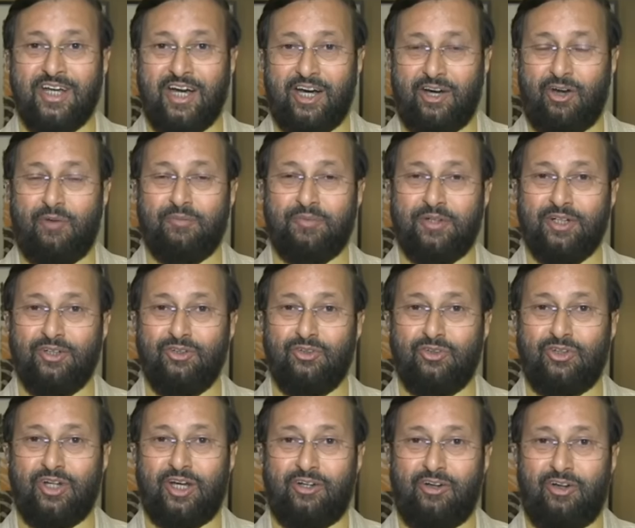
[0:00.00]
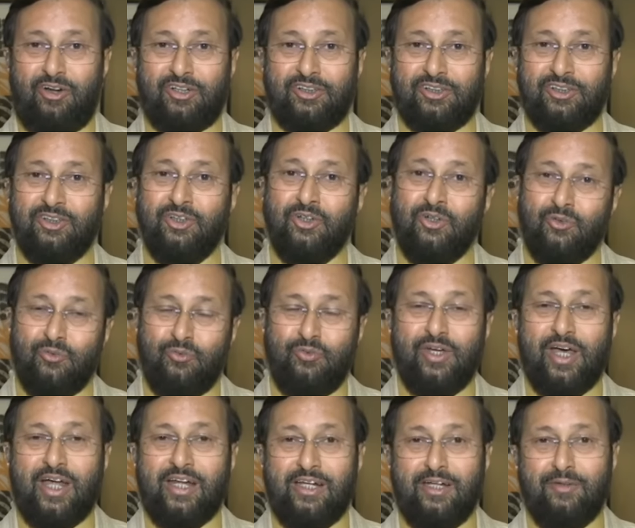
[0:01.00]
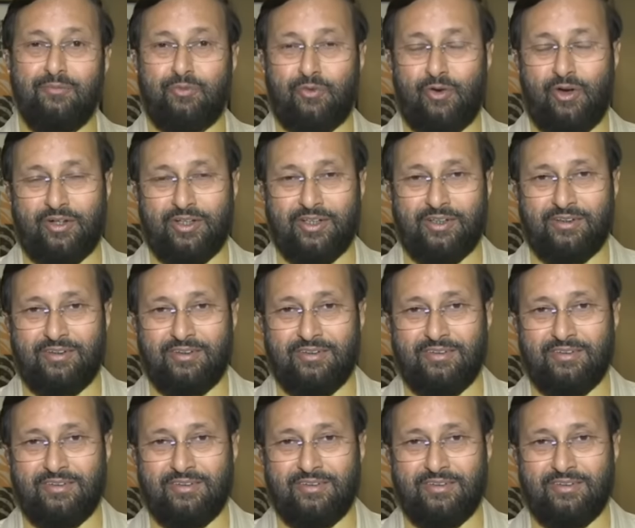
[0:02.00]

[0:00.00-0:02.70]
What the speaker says: adopting new technologies. We are leapfrogging.